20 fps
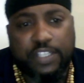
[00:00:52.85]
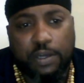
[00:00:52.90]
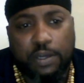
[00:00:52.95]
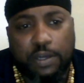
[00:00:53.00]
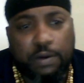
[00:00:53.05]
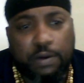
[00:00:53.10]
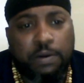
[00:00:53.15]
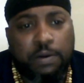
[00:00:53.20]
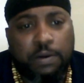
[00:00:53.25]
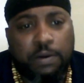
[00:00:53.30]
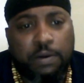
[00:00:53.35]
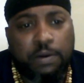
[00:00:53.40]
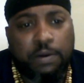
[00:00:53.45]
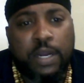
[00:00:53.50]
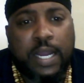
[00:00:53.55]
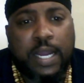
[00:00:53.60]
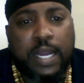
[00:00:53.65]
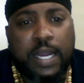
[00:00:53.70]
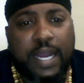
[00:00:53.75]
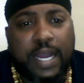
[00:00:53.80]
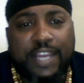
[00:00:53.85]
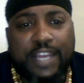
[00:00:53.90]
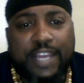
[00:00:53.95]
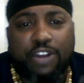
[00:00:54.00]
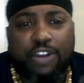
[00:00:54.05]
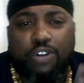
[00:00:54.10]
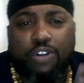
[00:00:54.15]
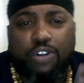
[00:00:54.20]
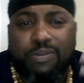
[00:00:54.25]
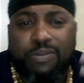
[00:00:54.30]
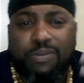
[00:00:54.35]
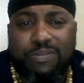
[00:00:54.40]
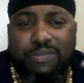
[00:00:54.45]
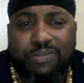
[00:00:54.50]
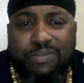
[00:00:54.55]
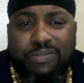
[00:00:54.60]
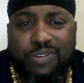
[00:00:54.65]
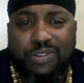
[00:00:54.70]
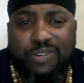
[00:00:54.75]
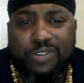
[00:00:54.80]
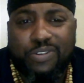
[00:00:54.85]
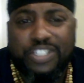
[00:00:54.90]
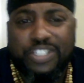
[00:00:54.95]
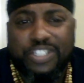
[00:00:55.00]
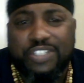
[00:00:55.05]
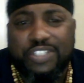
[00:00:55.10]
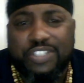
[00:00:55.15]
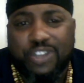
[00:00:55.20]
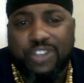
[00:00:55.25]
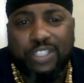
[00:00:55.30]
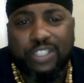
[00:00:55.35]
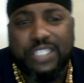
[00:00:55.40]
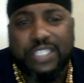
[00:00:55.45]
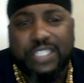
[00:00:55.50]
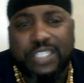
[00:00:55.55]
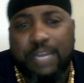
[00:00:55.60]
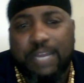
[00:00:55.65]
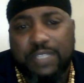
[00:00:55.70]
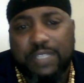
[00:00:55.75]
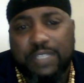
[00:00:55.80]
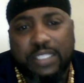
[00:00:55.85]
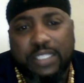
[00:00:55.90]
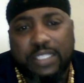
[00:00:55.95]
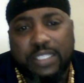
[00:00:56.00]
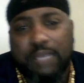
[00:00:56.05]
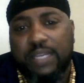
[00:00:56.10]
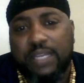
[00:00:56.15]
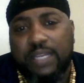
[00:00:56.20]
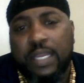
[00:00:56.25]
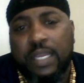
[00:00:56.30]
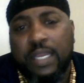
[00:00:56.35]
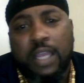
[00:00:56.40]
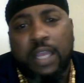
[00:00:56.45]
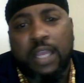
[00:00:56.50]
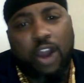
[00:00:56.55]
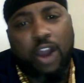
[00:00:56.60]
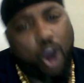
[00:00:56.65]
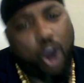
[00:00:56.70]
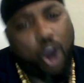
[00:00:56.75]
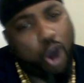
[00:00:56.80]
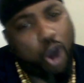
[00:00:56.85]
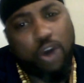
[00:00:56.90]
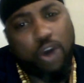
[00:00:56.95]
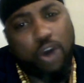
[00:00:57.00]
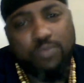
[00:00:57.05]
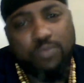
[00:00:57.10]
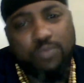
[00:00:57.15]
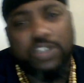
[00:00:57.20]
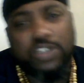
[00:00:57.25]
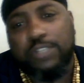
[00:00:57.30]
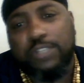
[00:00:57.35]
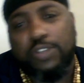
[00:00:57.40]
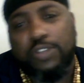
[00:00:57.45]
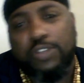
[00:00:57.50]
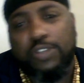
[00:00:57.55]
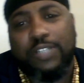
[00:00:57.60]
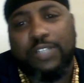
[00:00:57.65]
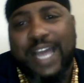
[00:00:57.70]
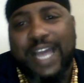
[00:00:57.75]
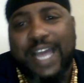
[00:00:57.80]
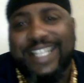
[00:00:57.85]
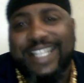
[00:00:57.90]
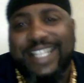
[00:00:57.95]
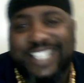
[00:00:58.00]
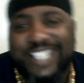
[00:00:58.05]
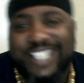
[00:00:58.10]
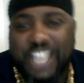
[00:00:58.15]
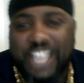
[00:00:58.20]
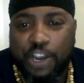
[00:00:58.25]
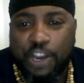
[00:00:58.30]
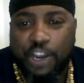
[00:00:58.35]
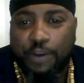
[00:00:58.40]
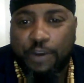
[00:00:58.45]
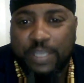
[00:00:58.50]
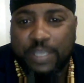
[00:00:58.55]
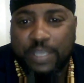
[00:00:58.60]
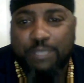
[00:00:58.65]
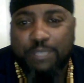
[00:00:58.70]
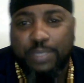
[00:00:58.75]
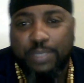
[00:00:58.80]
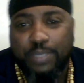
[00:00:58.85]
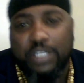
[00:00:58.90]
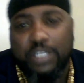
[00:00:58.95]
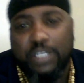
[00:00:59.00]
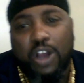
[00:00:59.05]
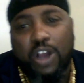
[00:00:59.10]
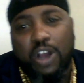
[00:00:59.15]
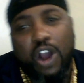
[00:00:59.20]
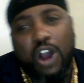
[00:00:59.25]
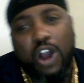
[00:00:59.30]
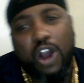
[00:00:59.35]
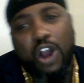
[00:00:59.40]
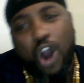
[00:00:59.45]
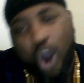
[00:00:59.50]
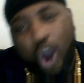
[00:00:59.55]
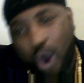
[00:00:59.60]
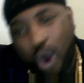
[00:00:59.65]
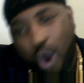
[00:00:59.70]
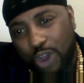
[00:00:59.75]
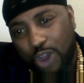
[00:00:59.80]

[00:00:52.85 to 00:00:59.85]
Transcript: So I hear Christians all the time exclaim that all Muslims are not terrorists, but all